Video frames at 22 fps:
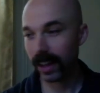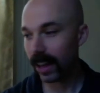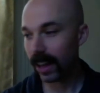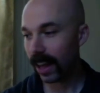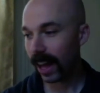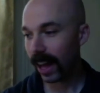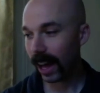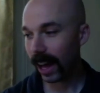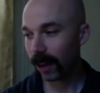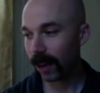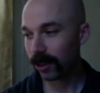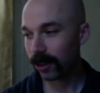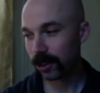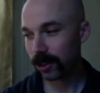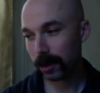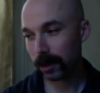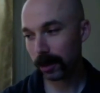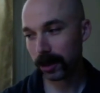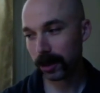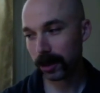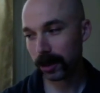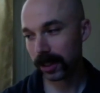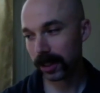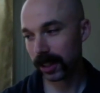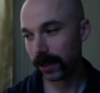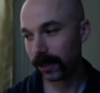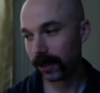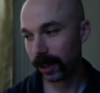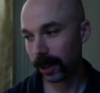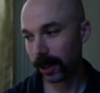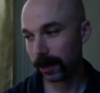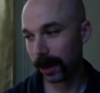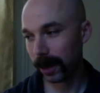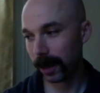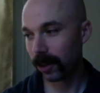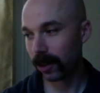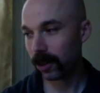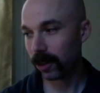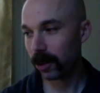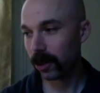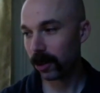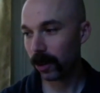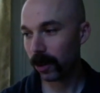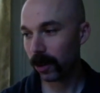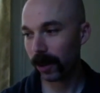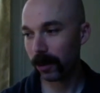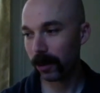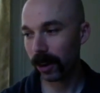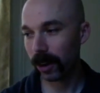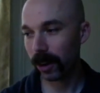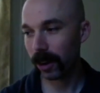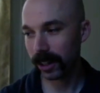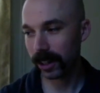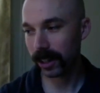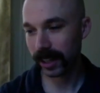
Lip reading: I was super specific about who I wanted to